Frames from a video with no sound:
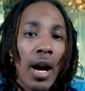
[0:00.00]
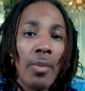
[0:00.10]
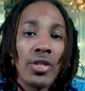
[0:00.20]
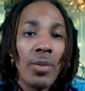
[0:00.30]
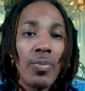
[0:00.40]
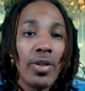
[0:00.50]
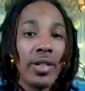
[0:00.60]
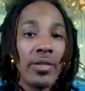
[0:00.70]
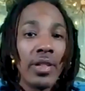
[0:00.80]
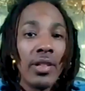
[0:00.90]
gonna jump on
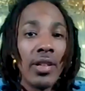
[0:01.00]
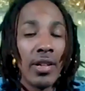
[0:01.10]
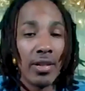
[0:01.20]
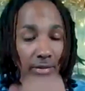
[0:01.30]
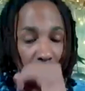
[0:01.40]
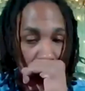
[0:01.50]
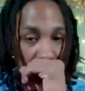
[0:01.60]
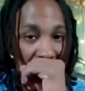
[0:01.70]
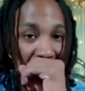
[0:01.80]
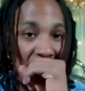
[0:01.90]
it. And
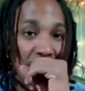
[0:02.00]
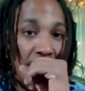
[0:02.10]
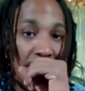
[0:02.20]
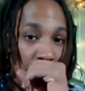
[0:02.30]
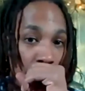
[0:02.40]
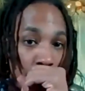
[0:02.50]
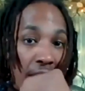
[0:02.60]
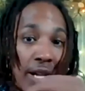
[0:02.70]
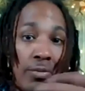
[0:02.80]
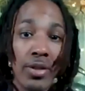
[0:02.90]
then I started,
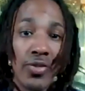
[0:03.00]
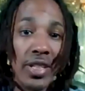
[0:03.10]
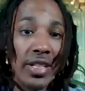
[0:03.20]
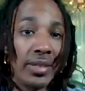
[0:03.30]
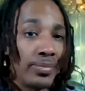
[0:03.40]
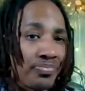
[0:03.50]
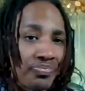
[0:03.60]
riding with it, and